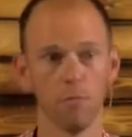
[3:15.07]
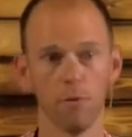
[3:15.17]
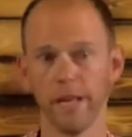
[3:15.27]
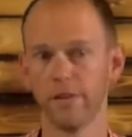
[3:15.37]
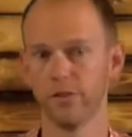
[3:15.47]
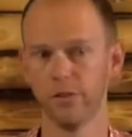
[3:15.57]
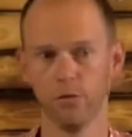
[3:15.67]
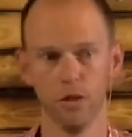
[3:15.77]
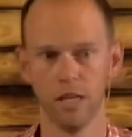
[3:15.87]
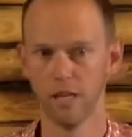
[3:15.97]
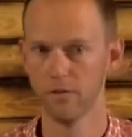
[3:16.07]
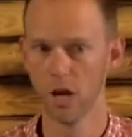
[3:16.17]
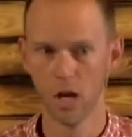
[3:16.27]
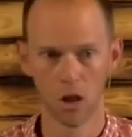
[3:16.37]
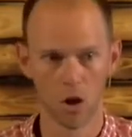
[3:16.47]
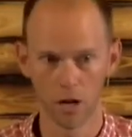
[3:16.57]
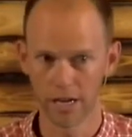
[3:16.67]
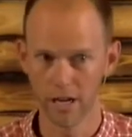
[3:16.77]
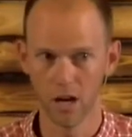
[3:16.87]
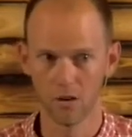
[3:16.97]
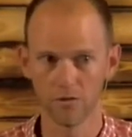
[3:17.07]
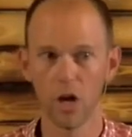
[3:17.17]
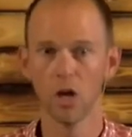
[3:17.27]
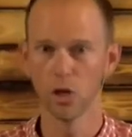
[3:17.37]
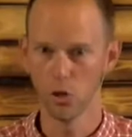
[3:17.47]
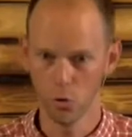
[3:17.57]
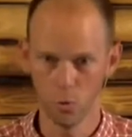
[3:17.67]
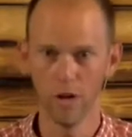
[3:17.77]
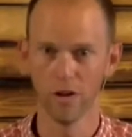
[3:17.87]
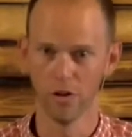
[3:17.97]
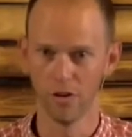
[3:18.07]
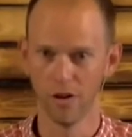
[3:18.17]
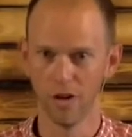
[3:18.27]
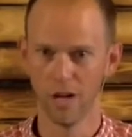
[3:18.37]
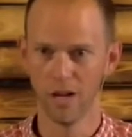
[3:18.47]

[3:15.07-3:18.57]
are blessed to live long enough, you will